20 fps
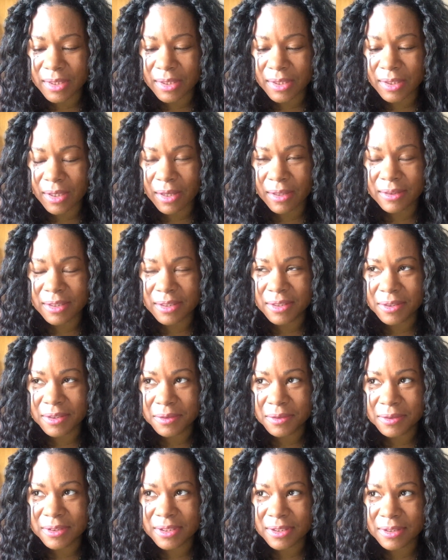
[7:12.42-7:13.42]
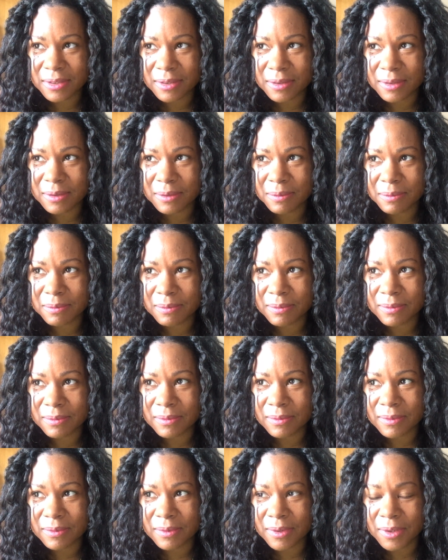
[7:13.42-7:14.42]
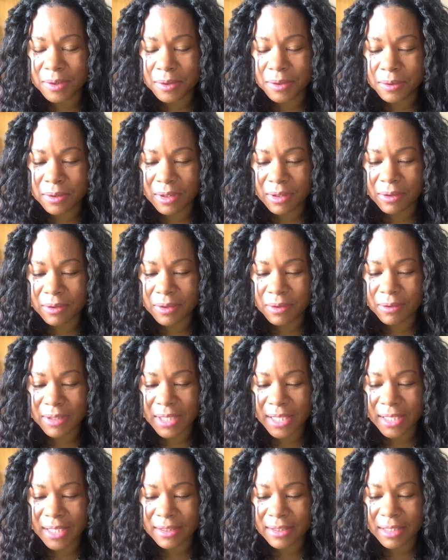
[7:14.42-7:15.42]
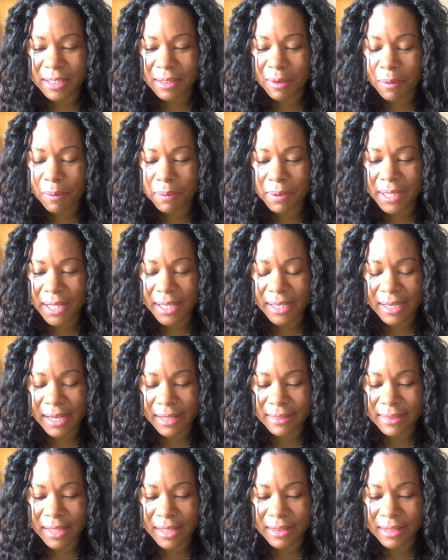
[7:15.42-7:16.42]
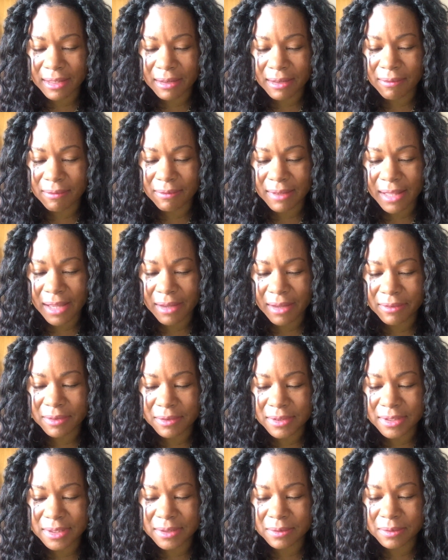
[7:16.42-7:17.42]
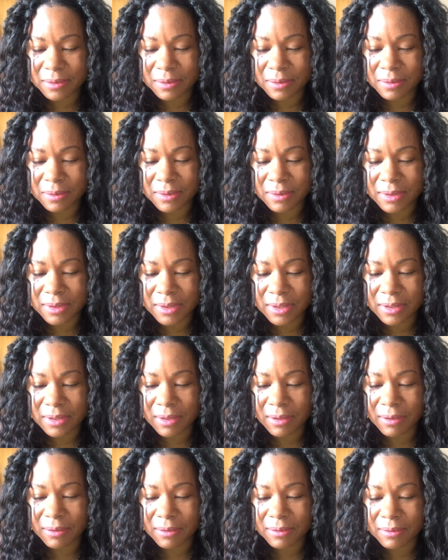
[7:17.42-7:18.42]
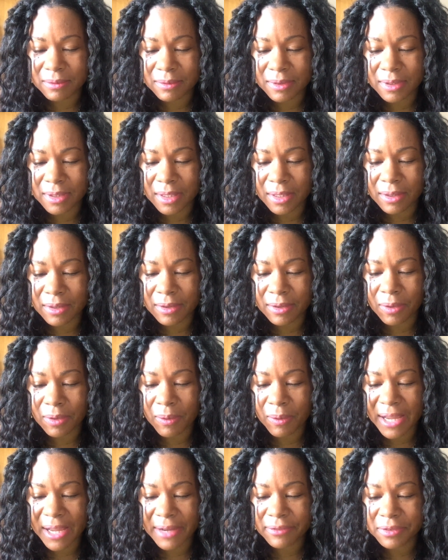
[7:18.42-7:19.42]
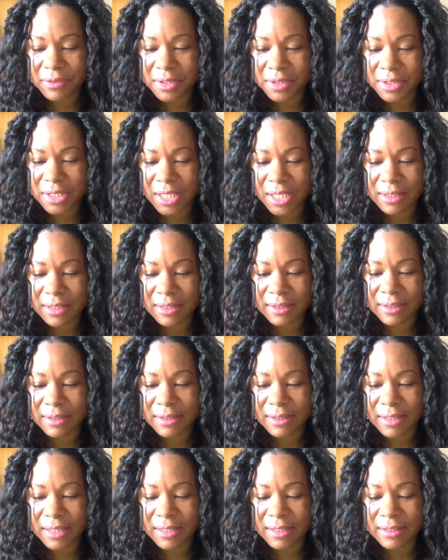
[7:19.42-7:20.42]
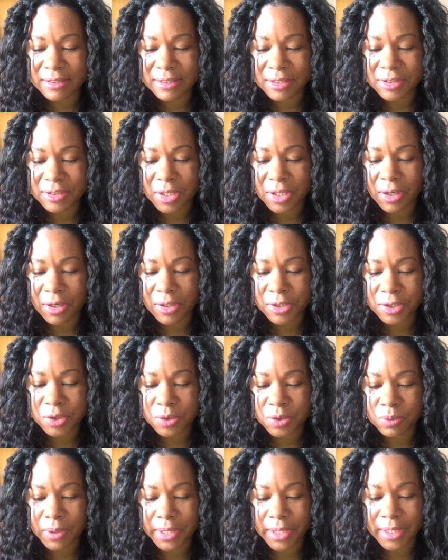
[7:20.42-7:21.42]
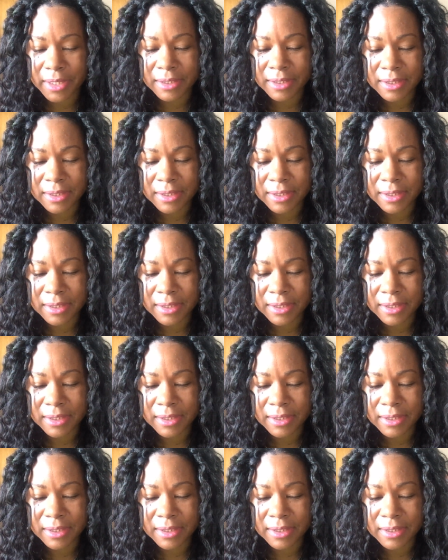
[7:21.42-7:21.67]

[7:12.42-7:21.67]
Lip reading: on the YouTube, Google, they don't play like that. They don't allow you to, go after each other in such a harsh way.